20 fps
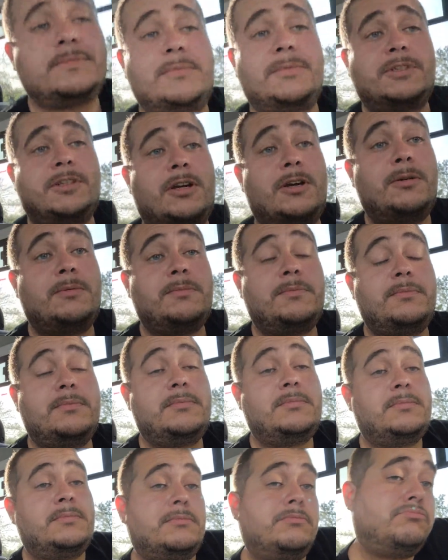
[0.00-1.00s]
So
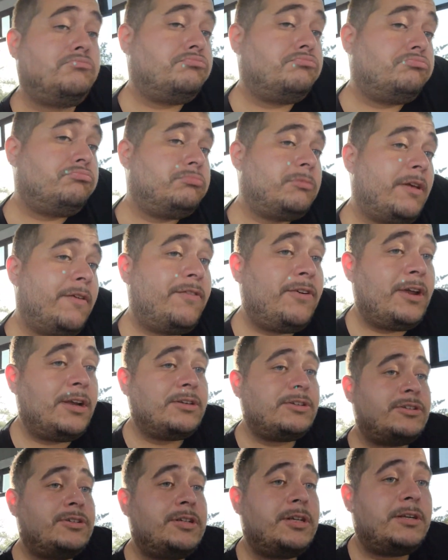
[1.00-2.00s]
if you're
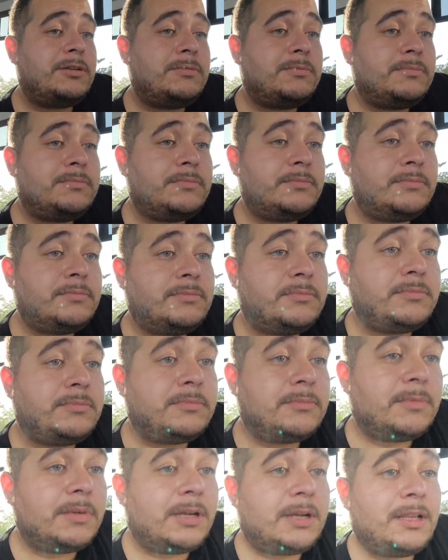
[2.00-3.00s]
interested,
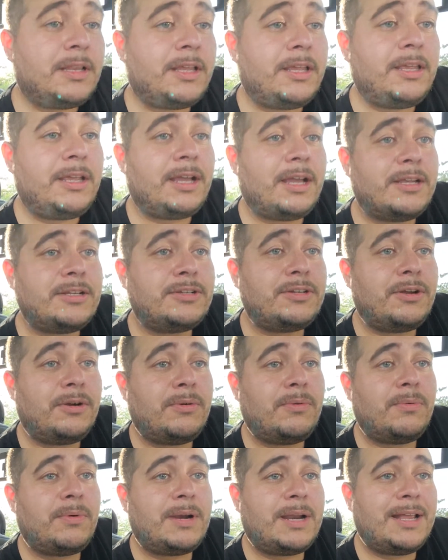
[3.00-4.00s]
I'm gonna let you guys know
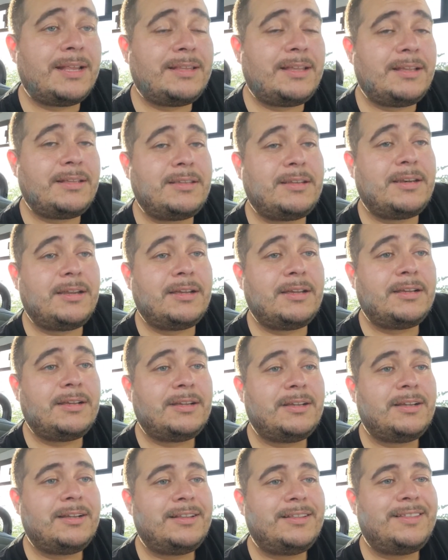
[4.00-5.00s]
what I did today.
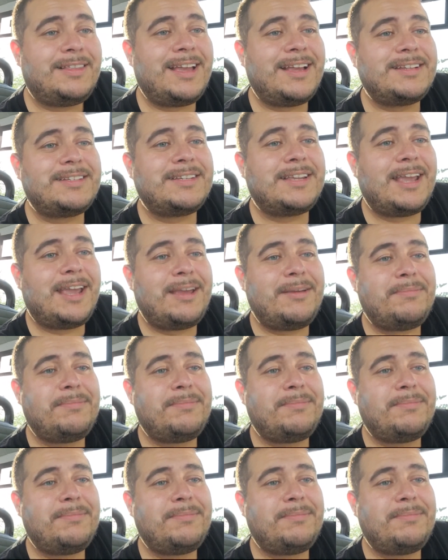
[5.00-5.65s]
Thanks, Gabe.